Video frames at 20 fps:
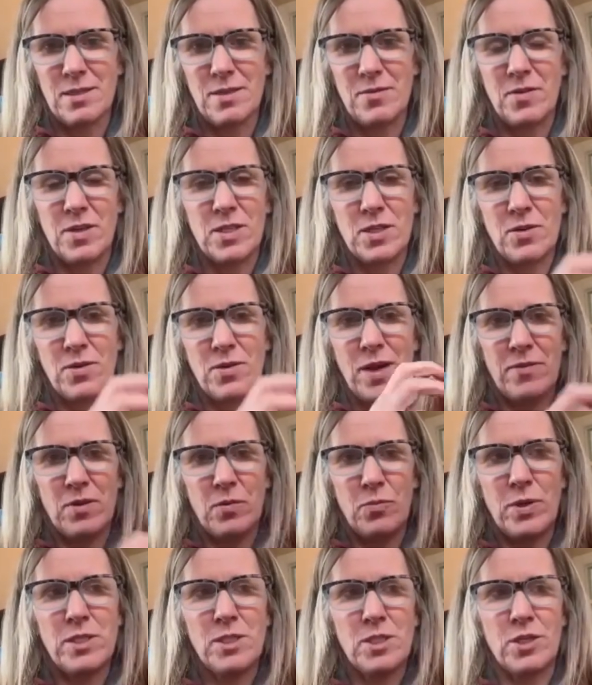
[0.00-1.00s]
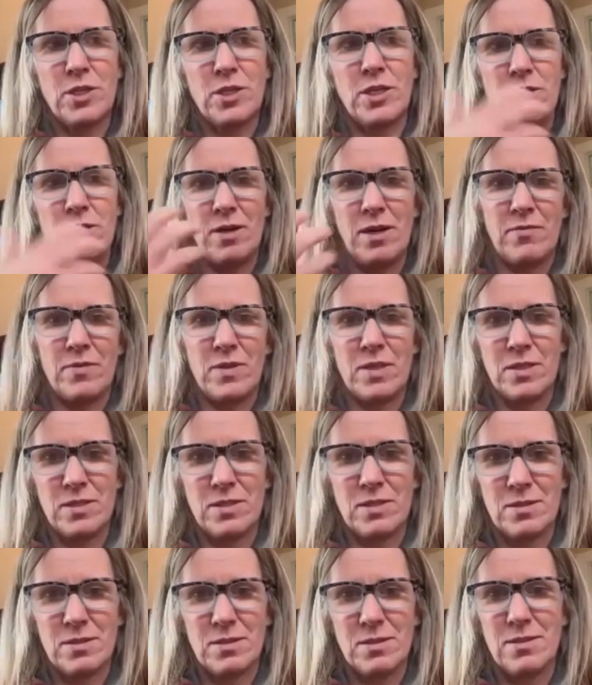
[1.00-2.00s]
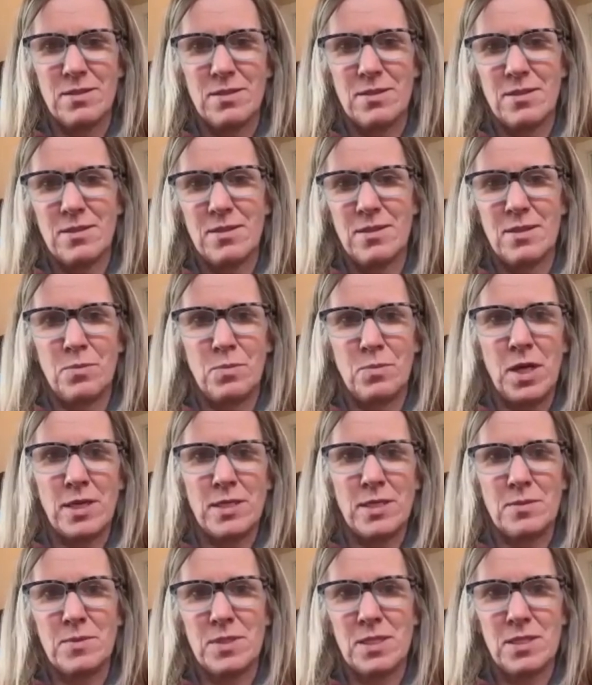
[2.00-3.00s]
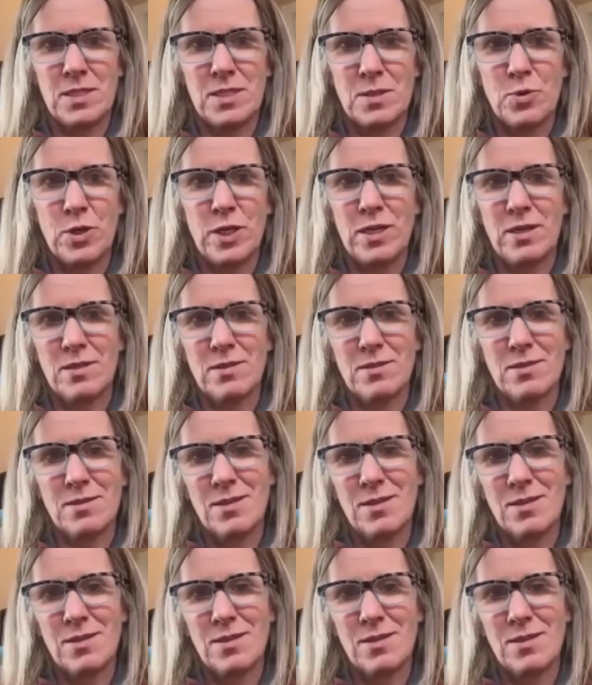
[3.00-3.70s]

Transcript: If you don't have the winter, you don't have the blossoms in the spring.